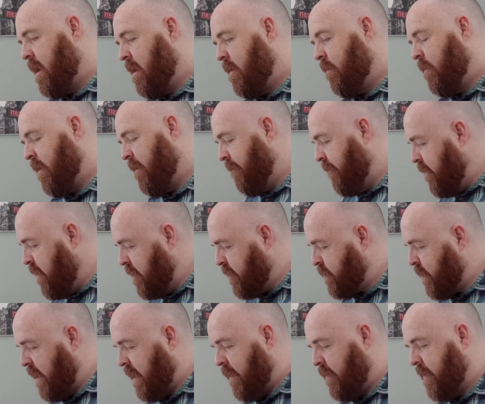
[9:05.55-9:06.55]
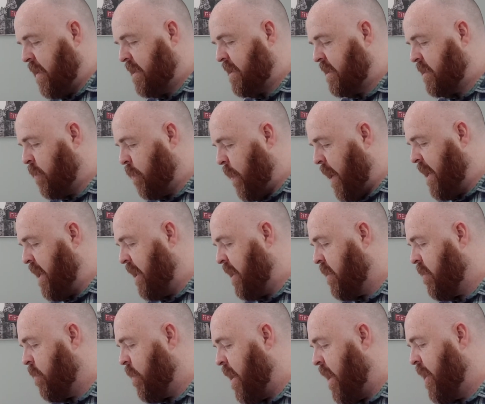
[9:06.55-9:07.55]
When verse 23 says, Awake,
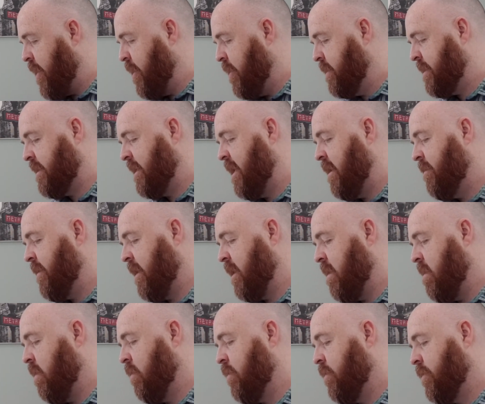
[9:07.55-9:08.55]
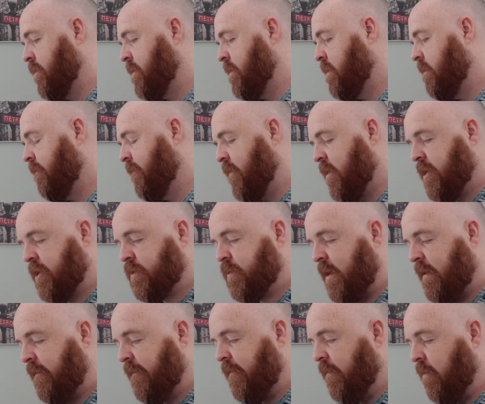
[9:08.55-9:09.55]
why are you sleeping, O Lord? Verse
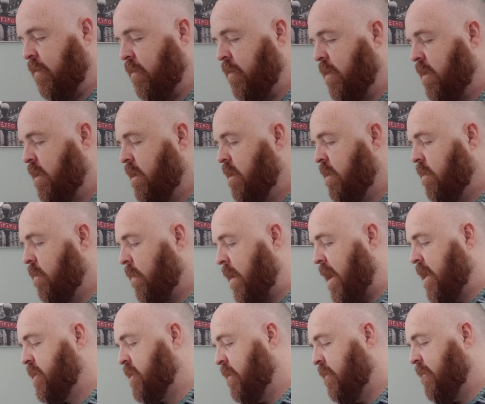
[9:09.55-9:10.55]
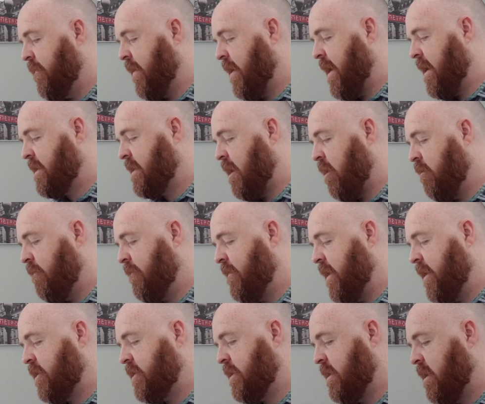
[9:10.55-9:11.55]
24, Why do you forget our
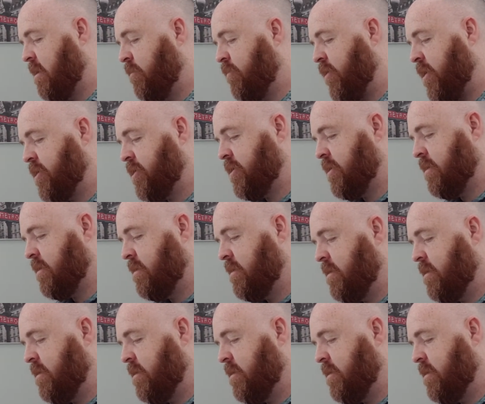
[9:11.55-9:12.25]
affliction and oppression?